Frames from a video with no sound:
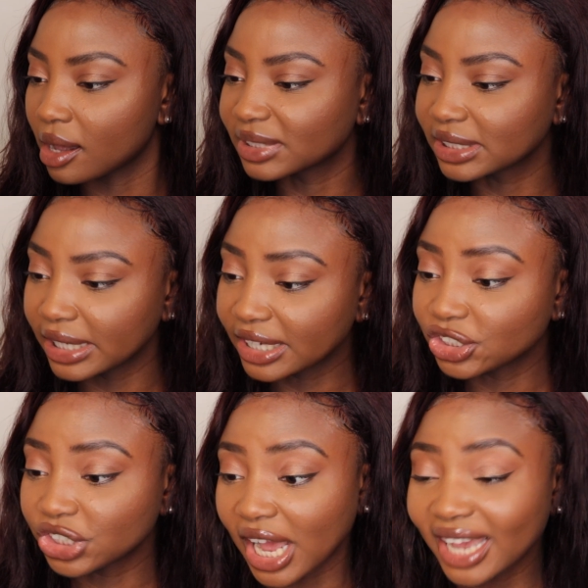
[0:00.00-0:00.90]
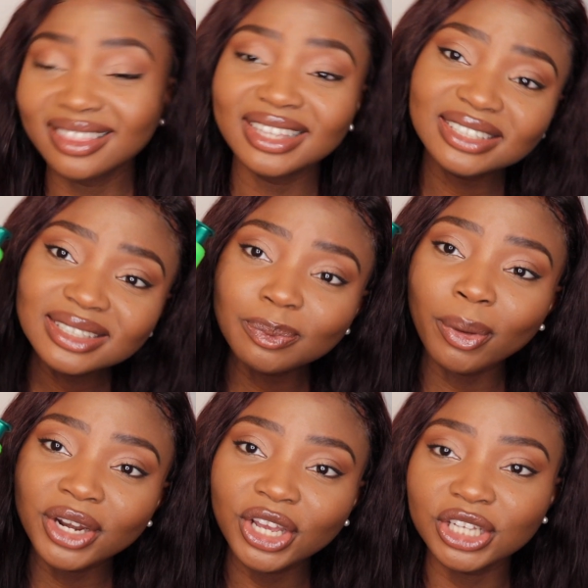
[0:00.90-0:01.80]
Sleek and Shine. This is
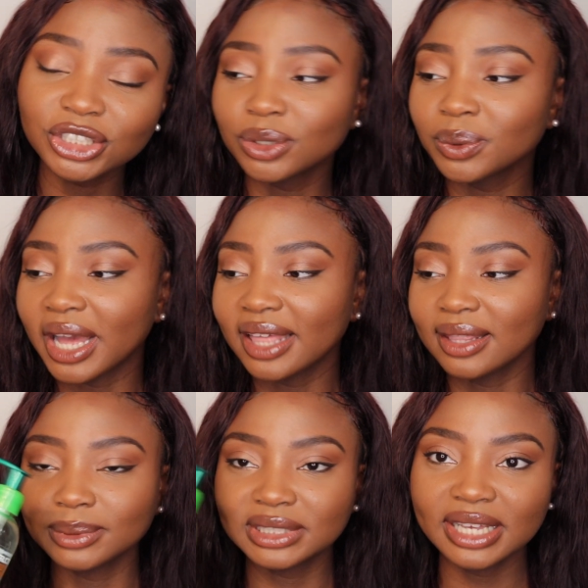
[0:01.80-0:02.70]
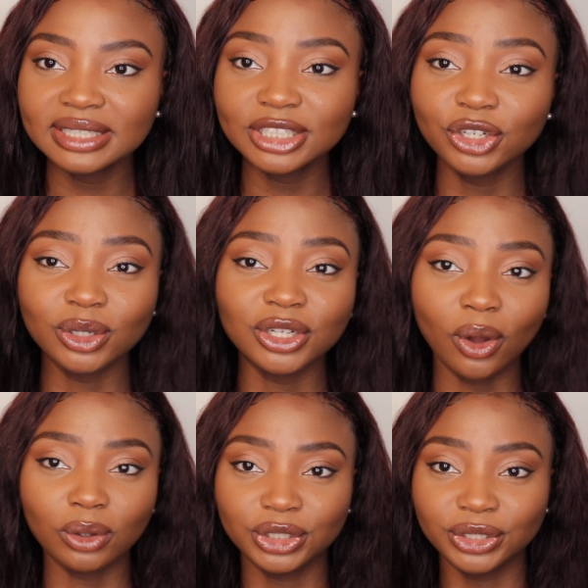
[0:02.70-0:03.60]
pretty good too. I would say it's a good
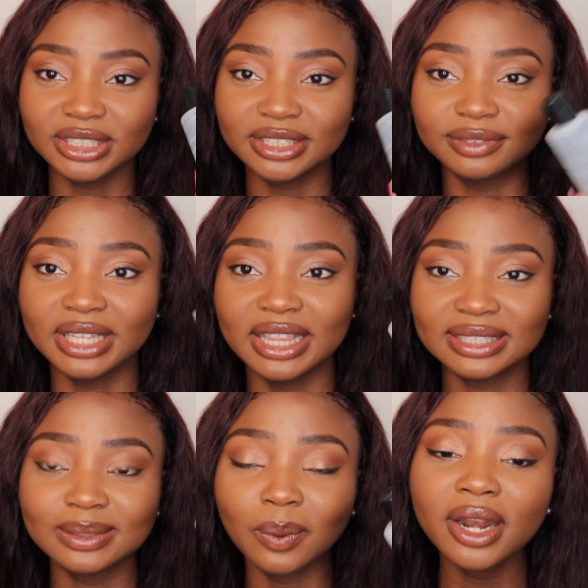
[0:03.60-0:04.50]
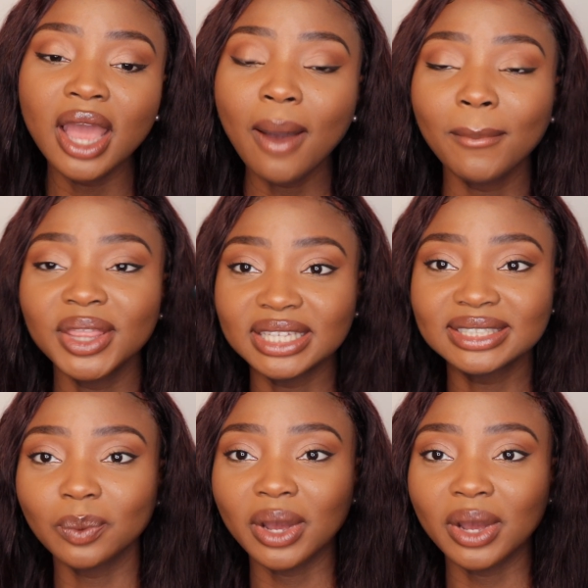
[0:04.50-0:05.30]
alternative to this one, but this